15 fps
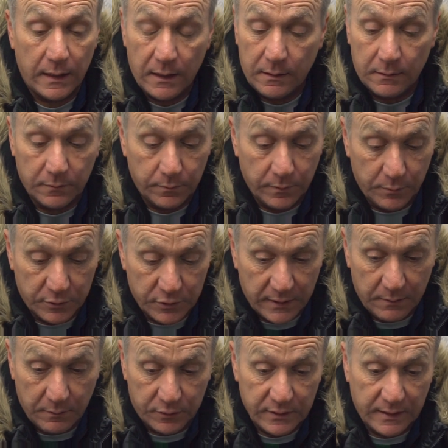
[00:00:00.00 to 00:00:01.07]
And we
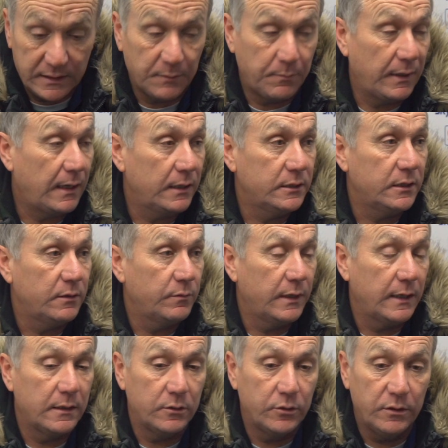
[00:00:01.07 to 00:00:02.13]
try to pass it, we
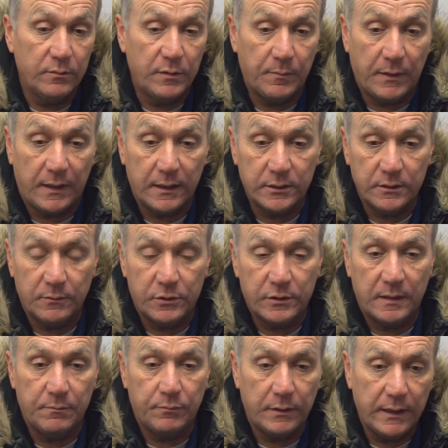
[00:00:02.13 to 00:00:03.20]
get it done, and we pass it.
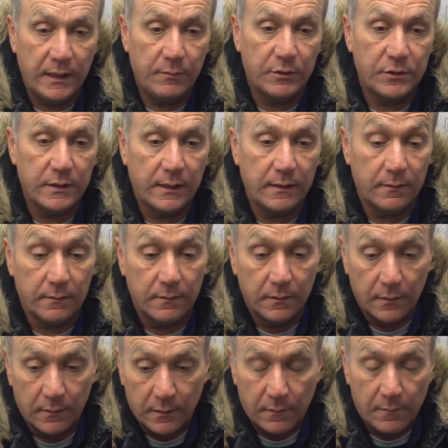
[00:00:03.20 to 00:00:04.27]
We try and
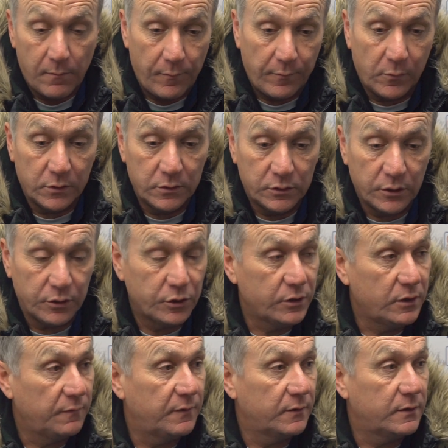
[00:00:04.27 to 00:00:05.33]
one touch
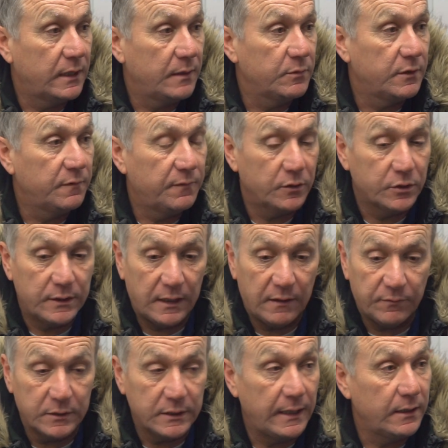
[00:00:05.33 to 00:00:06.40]
stuff at times in the first
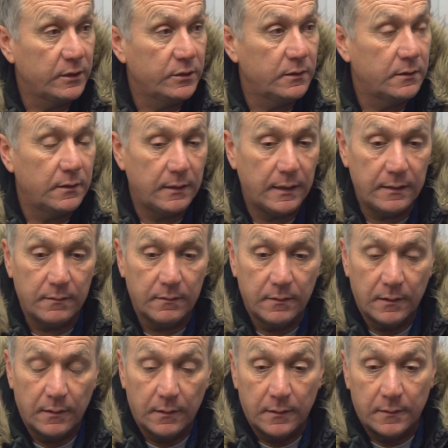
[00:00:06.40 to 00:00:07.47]
half was excellent. And then
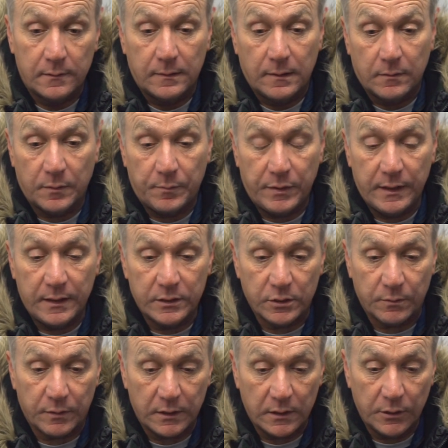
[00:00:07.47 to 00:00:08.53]
periods
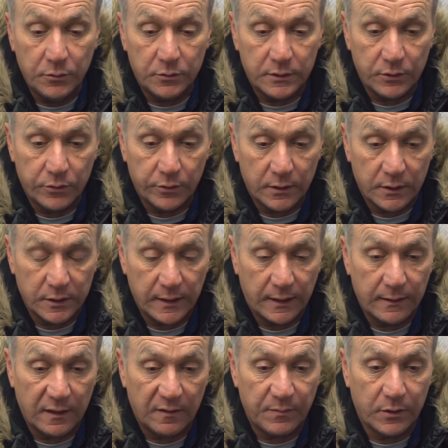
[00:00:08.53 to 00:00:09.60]
that we're allowed to do it in the
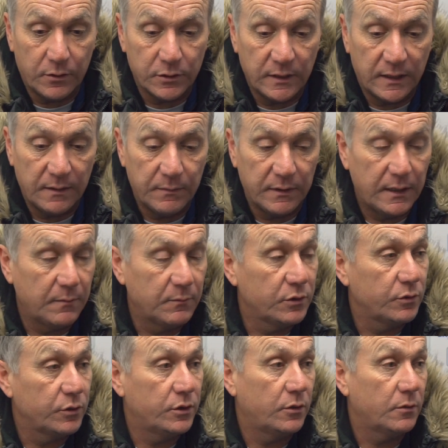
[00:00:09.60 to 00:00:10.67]
second half because the game became
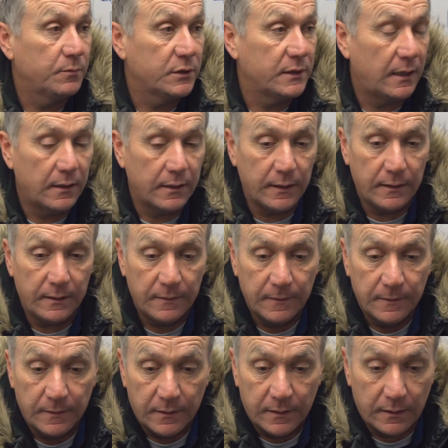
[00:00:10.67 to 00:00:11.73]
so stop starty,
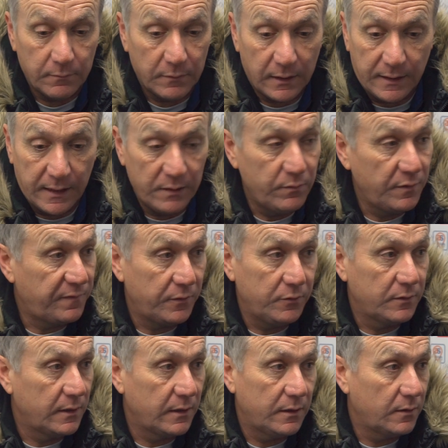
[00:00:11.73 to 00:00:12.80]
again, we
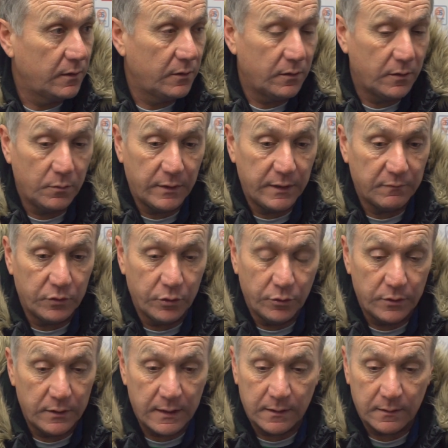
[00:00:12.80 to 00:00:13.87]
found the way of
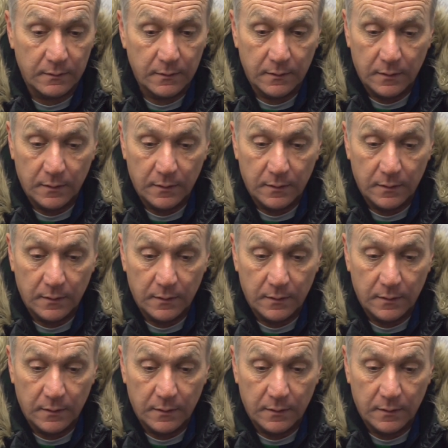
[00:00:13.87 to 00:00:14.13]
doing that.